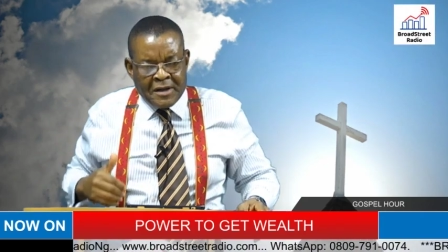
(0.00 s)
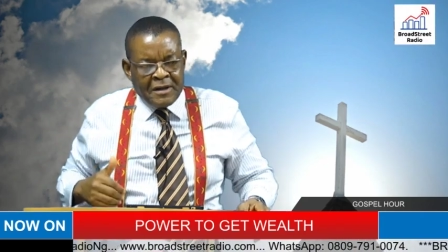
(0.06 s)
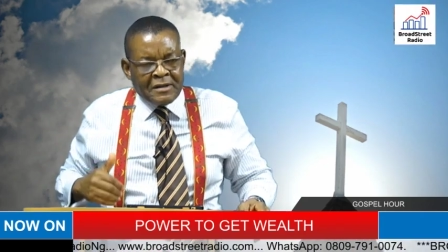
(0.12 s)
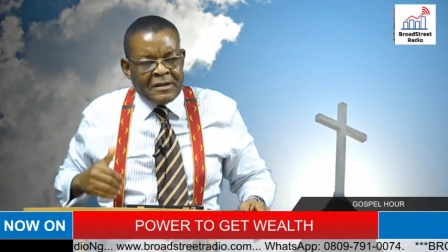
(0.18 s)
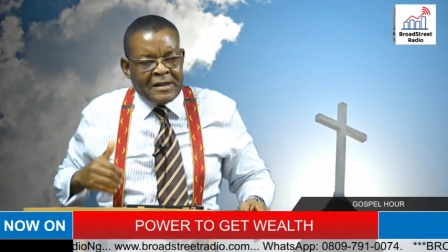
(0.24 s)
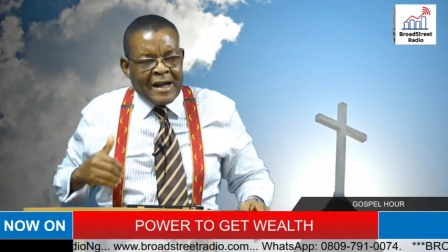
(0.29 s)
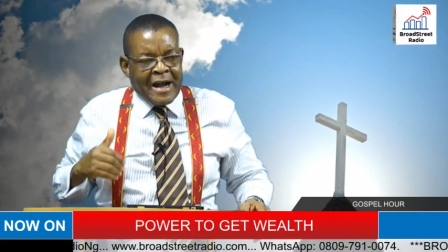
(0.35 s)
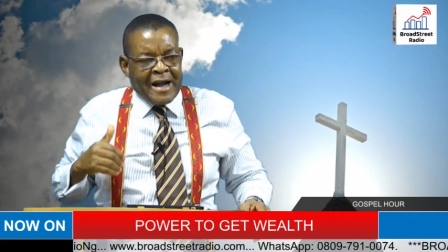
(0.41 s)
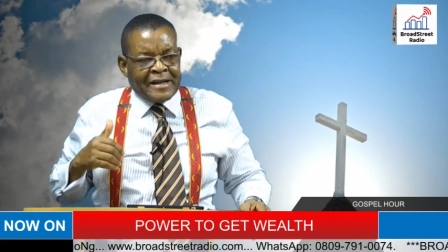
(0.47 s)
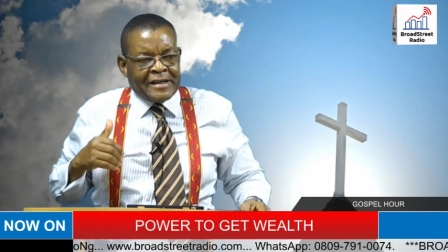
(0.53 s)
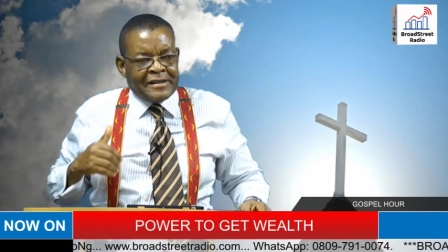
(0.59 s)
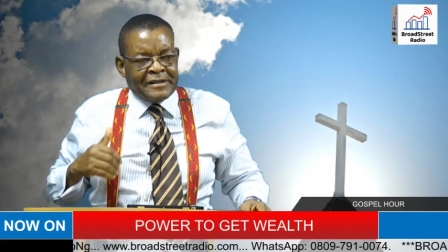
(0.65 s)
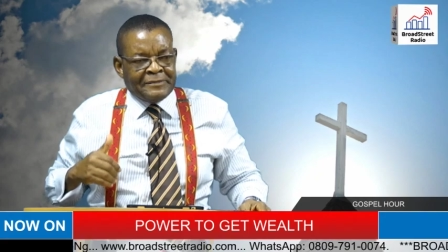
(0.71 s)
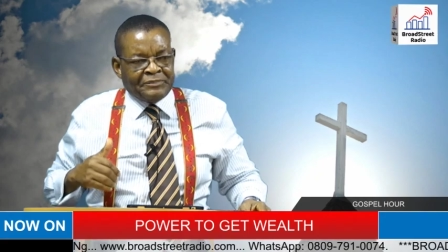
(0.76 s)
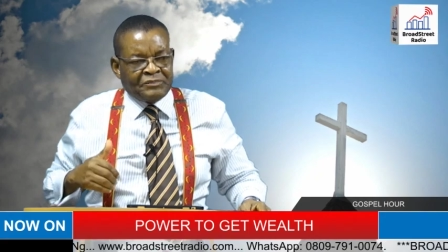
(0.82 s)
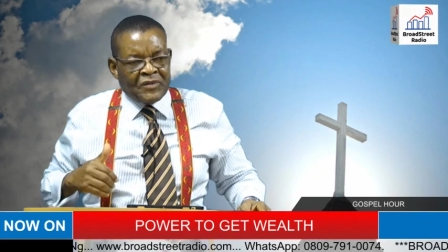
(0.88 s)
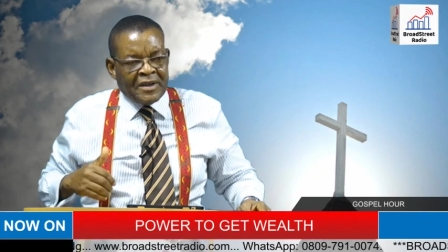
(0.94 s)
died
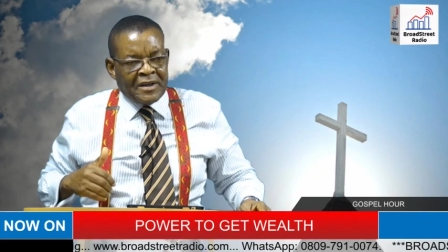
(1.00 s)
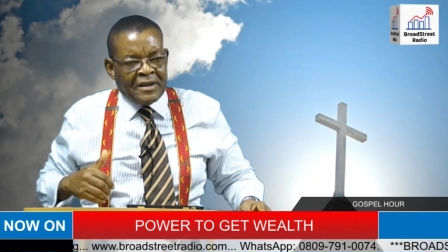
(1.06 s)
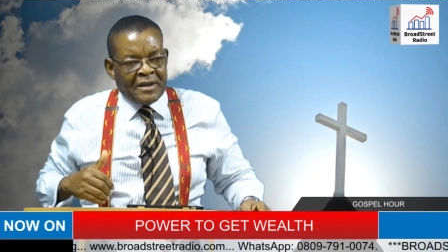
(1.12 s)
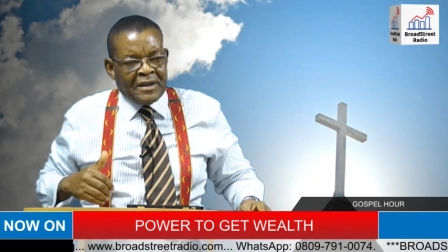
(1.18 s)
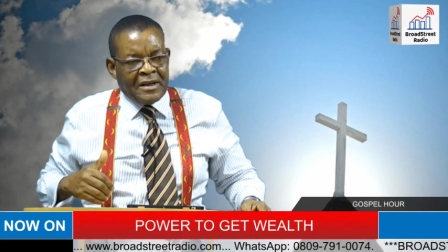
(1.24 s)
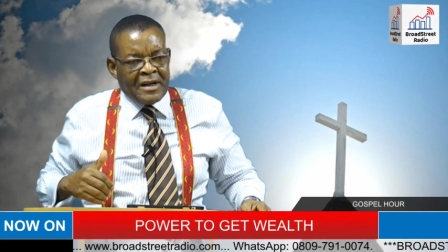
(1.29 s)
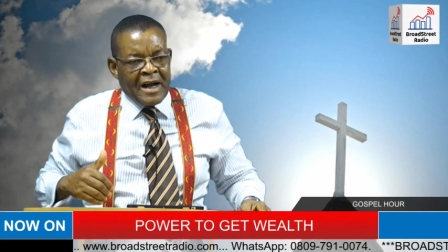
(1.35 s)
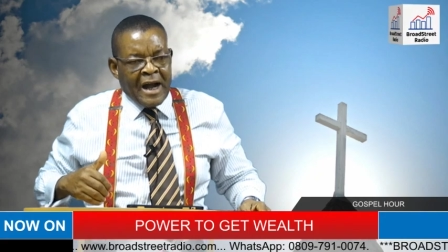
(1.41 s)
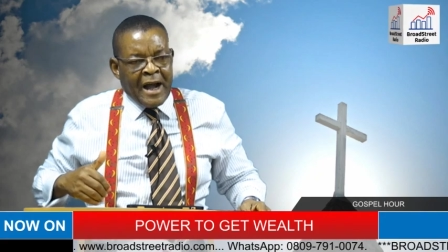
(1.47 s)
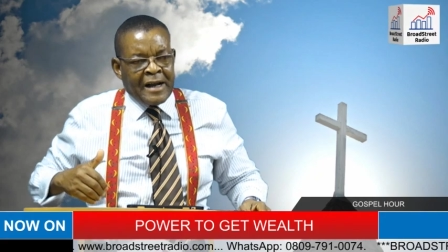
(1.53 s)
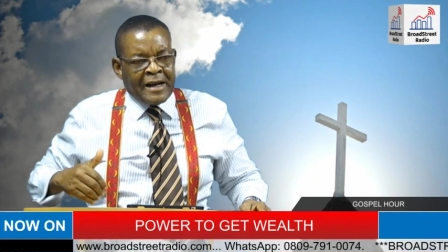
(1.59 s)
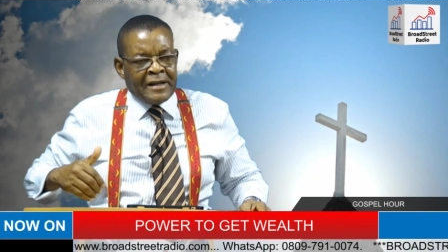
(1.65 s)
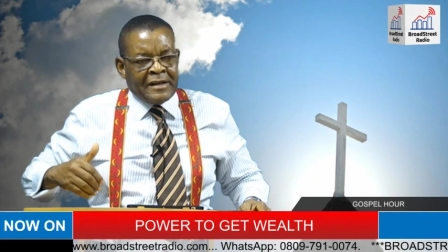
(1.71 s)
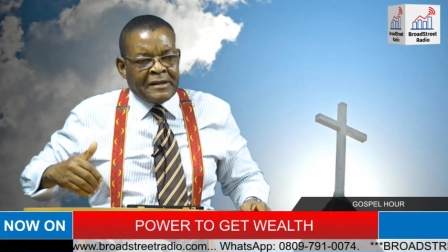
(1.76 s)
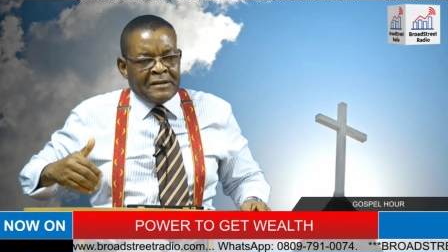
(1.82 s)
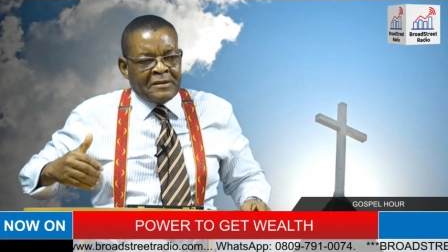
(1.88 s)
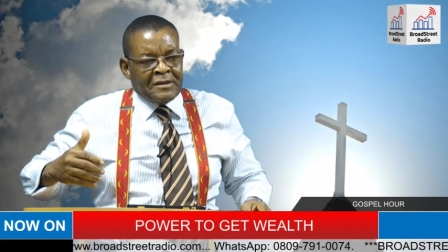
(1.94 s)

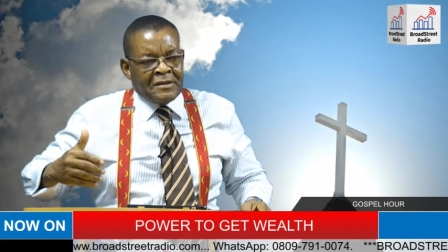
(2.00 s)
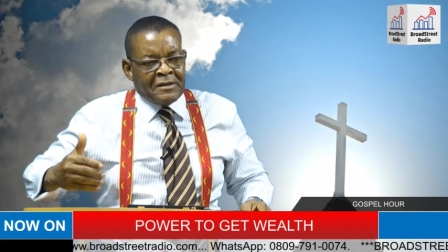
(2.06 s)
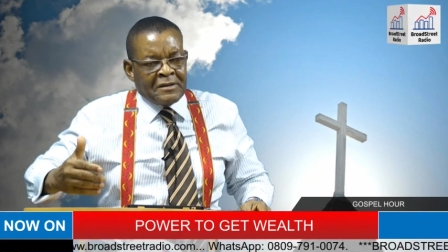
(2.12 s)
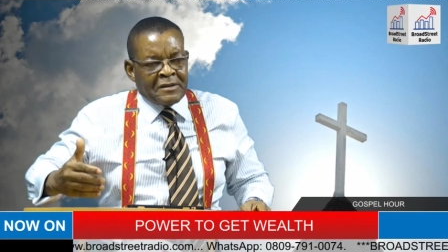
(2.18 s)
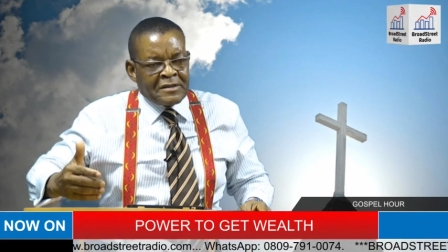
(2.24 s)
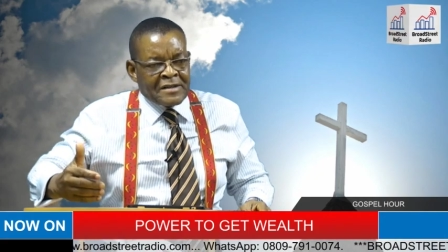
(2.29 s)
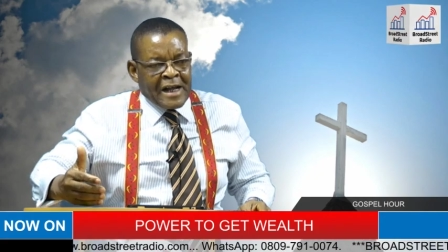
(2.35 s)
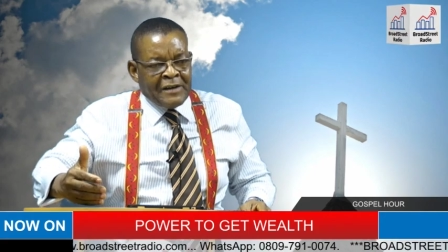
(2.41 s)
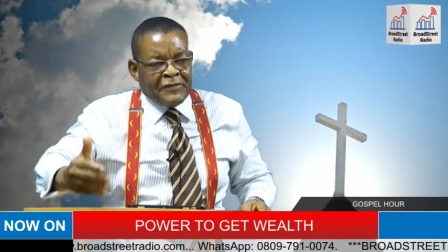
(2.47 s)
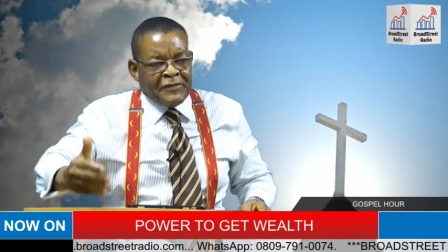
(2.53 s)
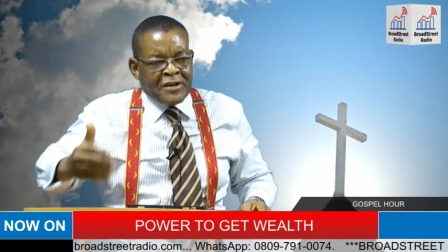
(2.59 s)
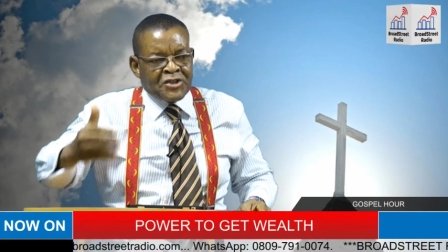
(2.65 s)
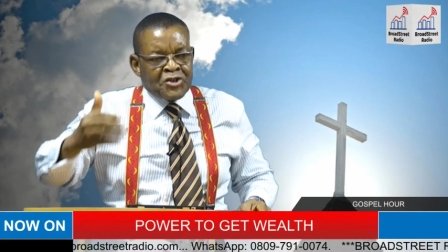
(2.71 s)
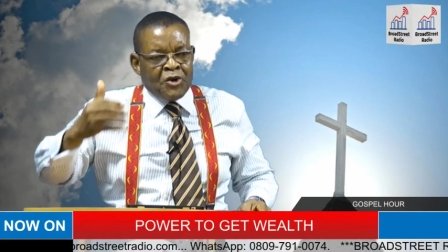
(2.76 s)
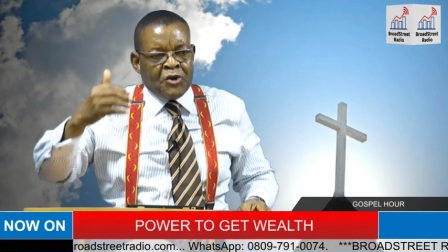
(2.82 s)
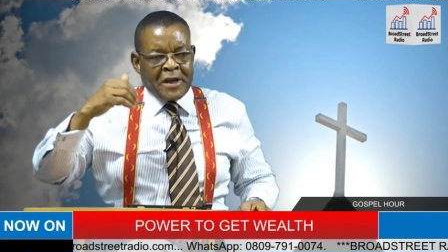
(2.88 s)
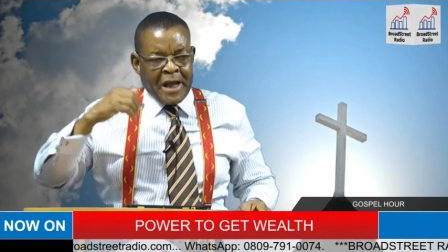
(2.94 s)
and
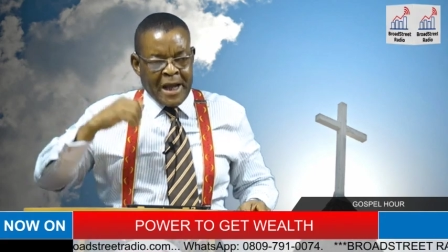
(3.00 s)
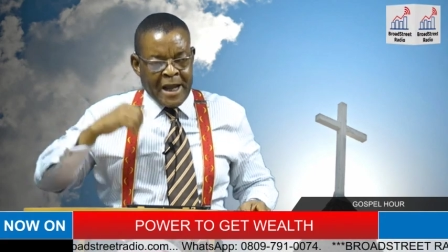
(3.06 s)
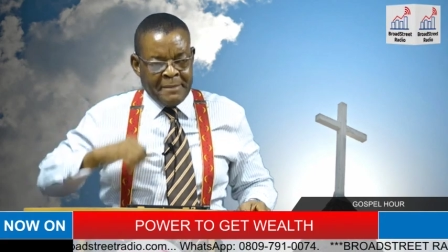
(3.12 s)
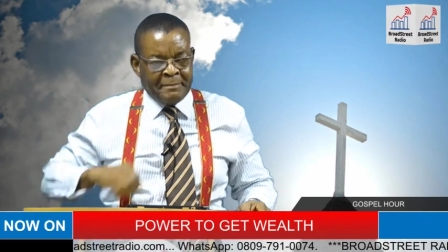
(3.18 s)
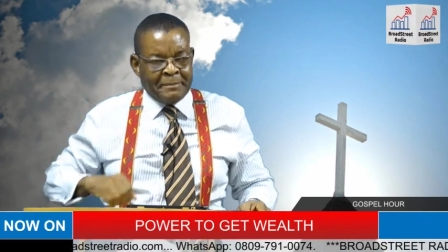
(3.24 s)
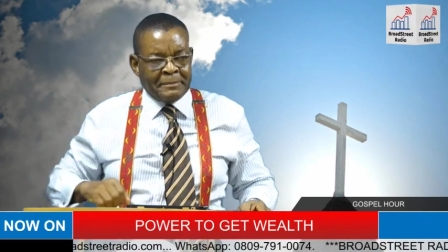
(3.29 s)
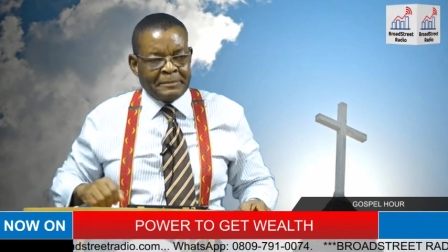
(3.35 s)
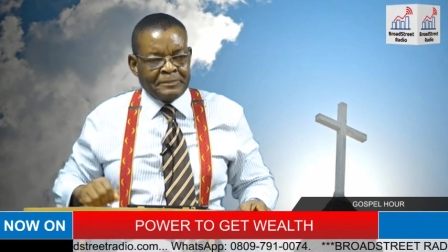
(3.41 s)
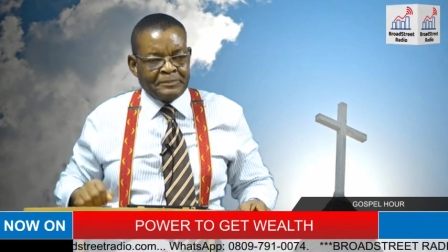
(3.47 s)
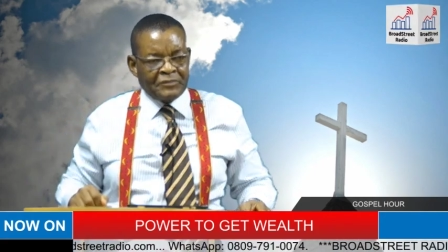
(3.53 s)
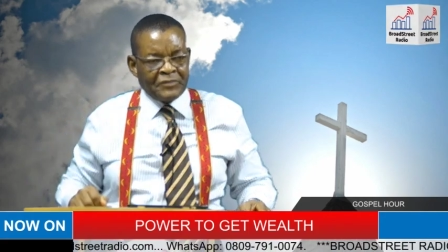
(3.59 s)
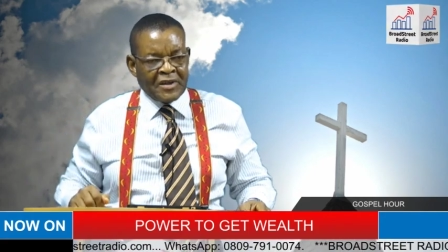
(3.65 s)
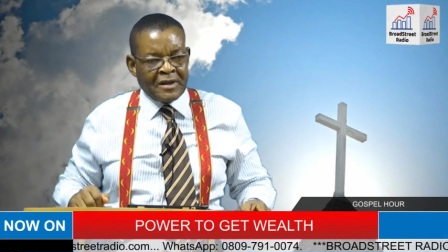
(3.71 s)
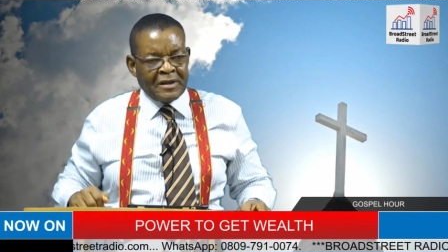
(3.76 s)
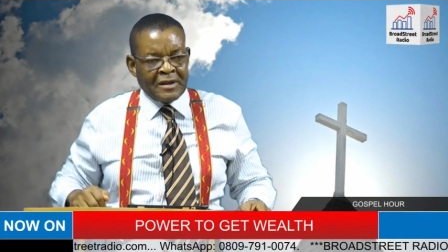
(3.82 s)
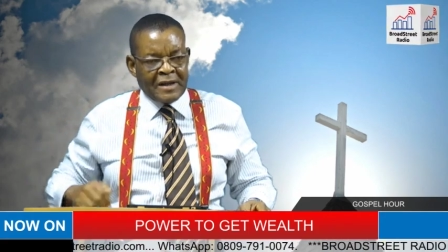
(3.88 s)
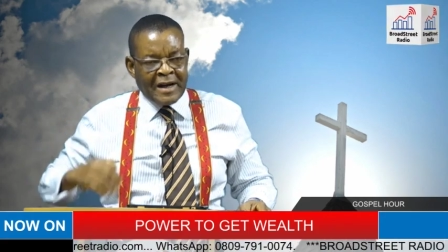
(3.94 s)
salvation came,
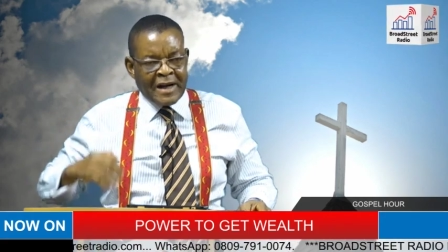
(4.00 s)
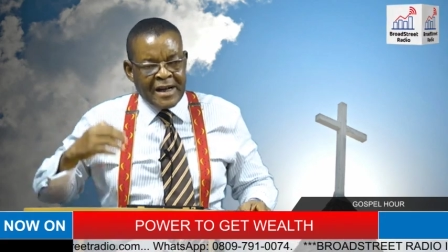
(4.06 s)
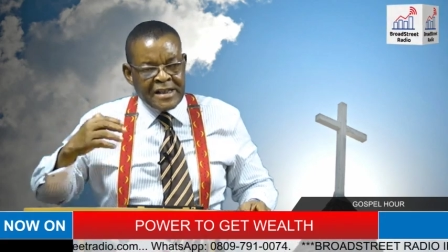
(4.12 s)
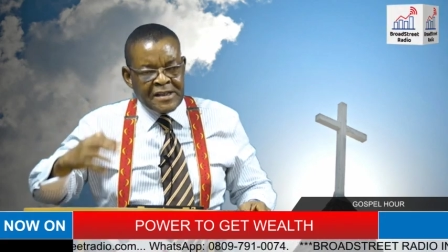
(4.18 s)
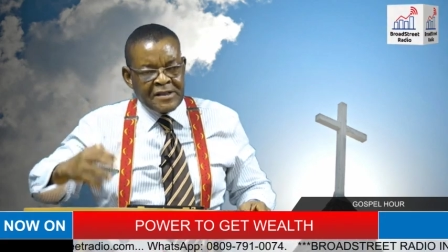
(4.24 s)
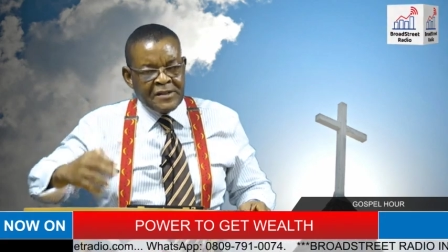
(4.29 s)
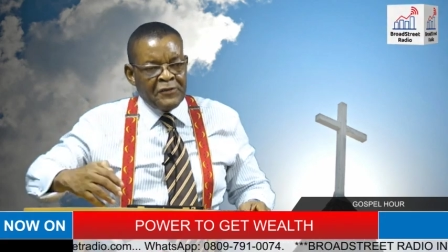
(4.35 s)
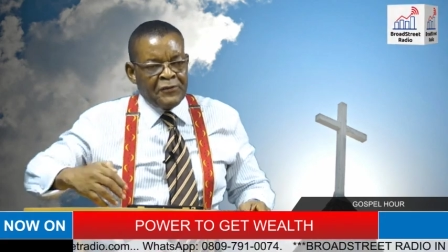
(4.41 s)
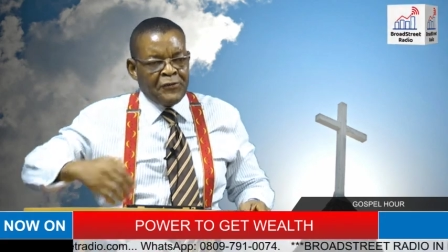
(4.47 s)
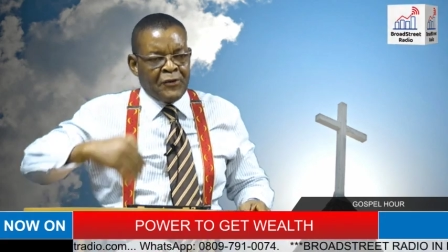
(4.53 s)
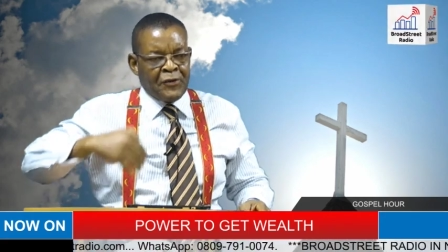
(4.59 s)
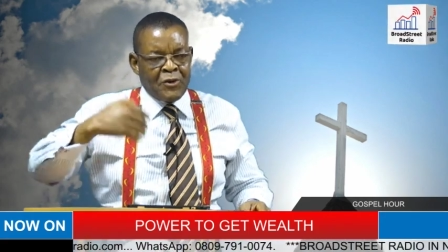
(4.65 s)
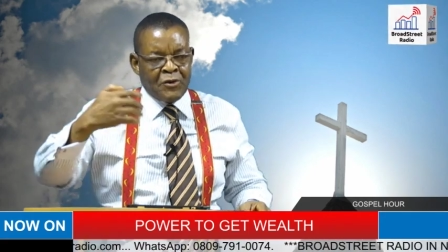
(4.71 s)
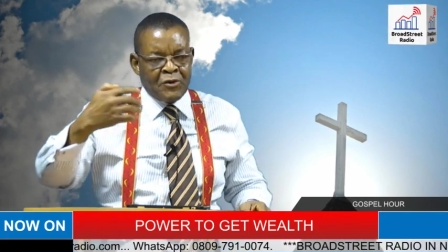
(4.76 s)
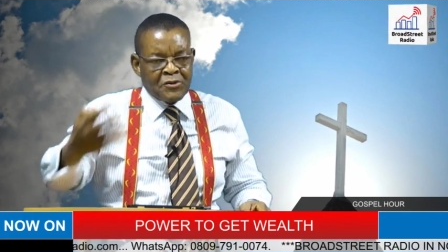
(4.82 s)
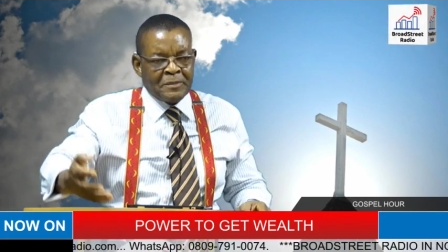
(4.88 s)
grace followed.